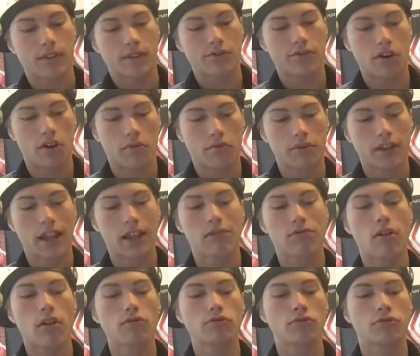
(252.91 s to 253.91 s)
So, they
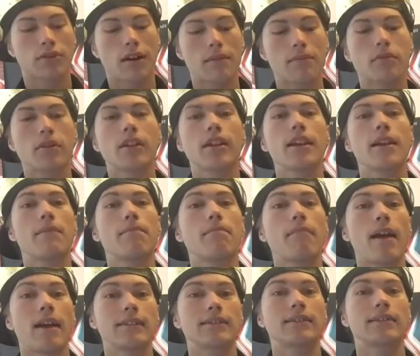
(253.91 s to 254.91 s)
throw Trevor Lee and
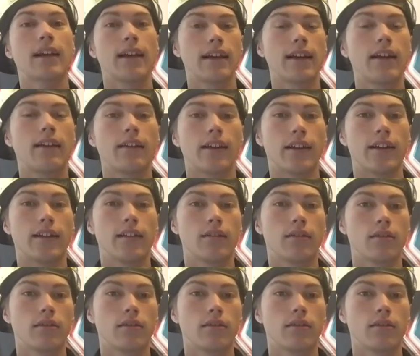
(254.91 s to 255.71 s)
Matt Sydal in.